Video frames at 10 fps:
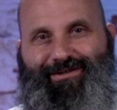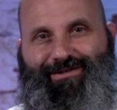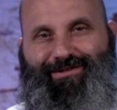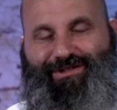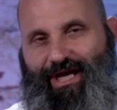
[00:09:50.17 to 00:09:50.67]

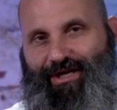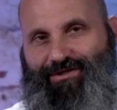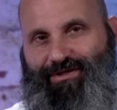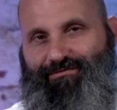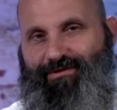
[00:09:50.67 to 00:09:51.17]
change?
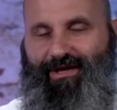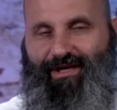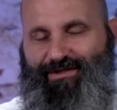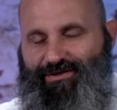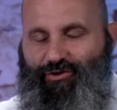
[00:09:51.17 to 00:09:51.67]
So
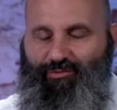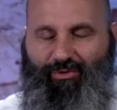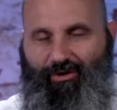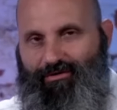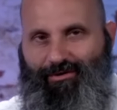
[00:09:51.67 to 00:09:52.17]
it's a
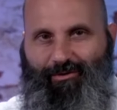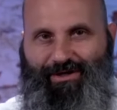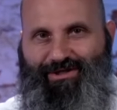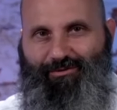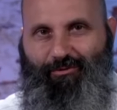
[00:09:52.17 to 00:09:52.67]
two-pronged
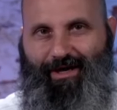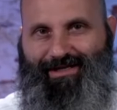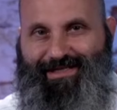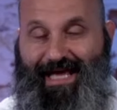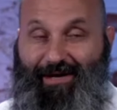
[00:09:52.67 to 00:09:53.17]
question. One
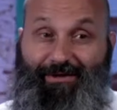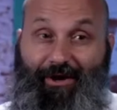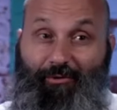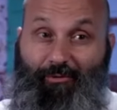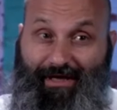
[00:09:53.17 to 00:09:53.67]
is, how do we
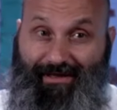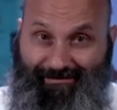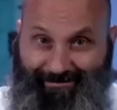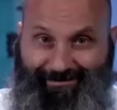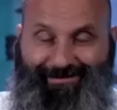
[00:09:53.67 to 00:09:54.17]
know
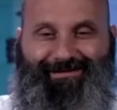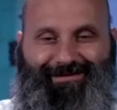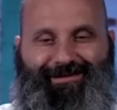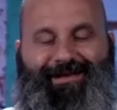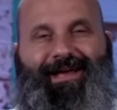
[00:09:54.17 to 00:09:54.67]
when
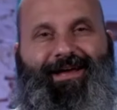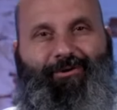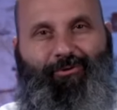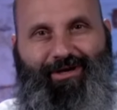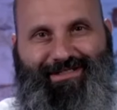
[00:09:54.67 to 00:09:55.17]
an
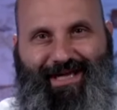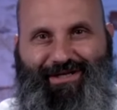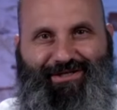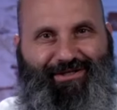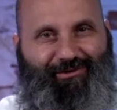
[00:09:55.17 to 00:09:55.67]

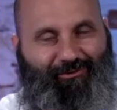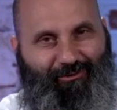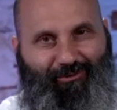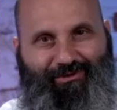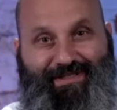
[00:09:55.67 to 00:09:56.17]
organization
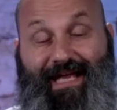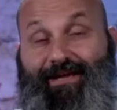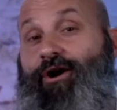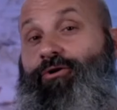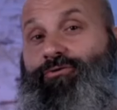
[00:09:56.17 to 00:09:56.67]
or the
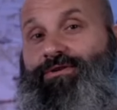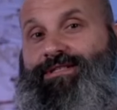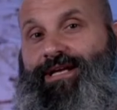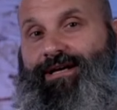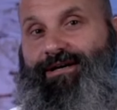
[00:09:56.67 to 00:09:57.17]

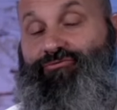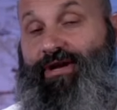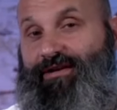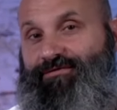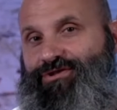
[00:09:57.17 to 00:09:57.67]
stakeholders are
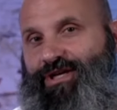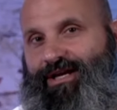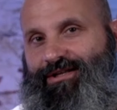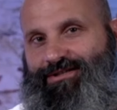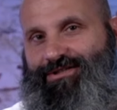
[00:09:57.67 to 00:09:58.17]
ready for
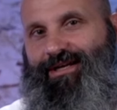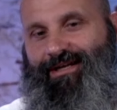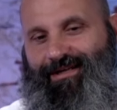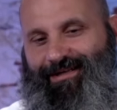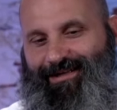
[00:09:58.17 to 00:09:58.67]
change?
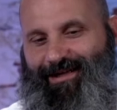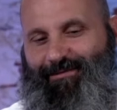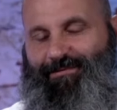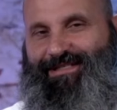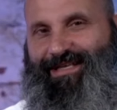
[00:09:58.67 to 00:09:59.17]

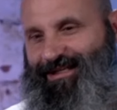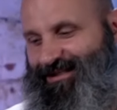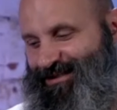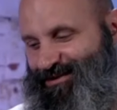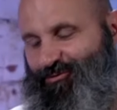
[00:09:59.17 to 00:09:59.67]
And
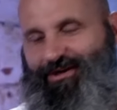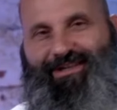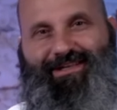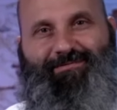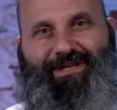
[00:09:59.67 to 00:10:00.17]
secondly, is what are
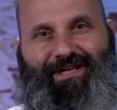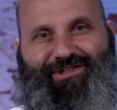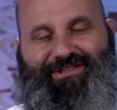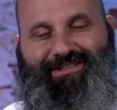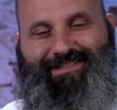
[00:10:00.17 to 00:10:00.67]
the
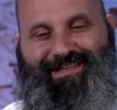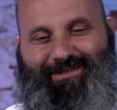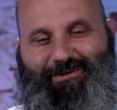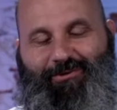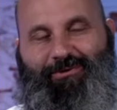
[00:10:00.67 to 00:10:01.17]
objections that
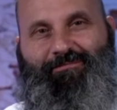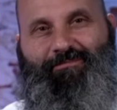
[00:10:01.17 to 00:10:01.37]
you're